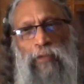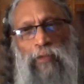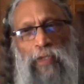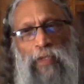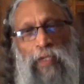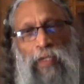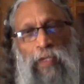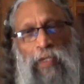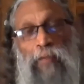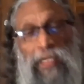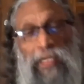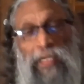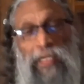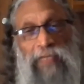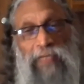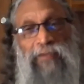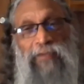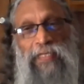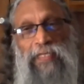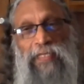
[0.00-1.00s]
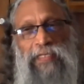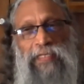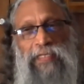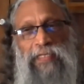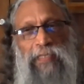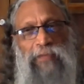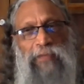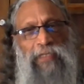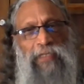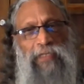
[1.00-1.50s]
But if it is
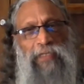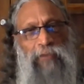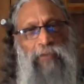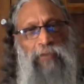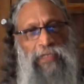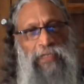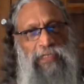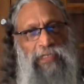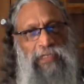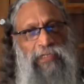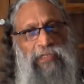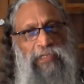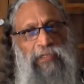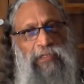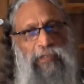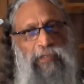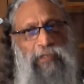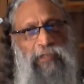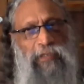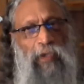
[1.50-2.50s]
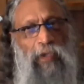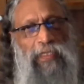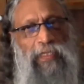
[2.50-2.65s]
something which is strongly